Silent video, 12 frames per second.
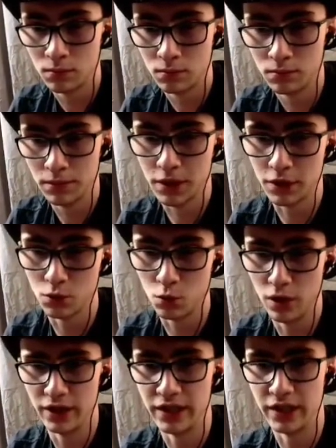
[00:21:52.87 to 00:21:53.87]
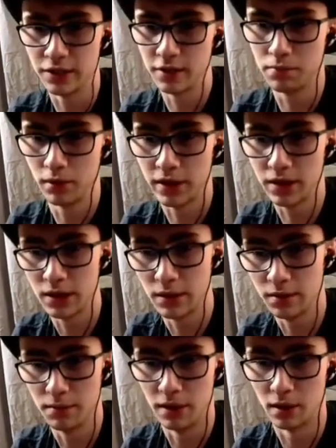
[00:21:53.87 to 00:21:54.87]
Because what? He has to break
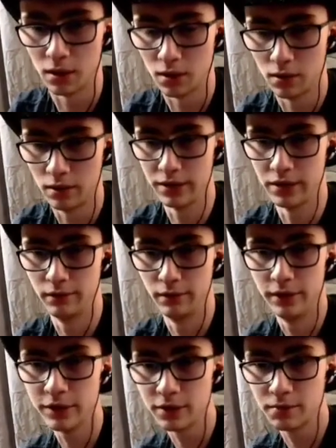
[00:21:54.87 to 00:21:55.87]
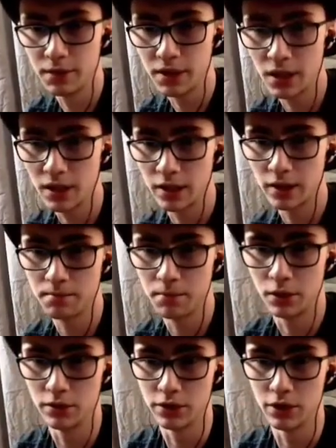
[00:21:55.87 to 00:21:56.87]
South America or else he risks me getting it,
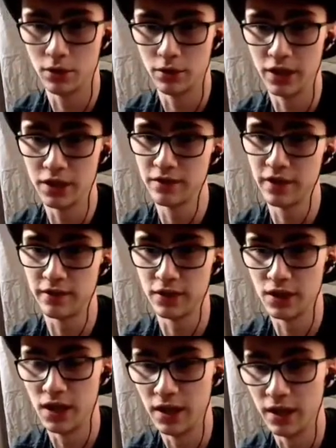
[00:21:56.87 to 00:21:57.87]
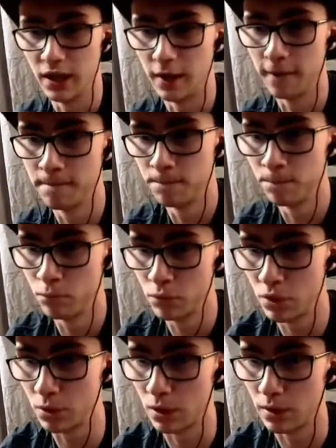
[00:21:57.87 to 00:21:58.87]
but also he doesn't even have a set. Yeah.
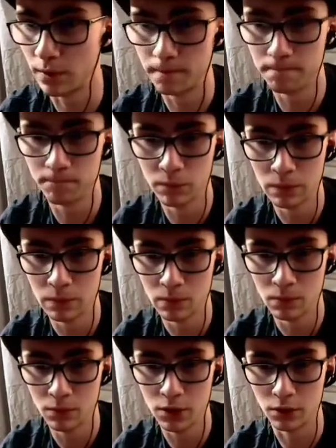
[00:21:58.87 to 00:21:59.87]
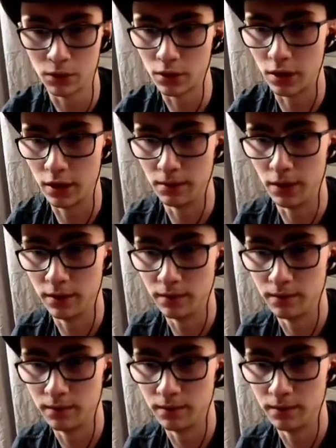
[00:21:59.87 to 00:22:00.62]
Okay. So good game then.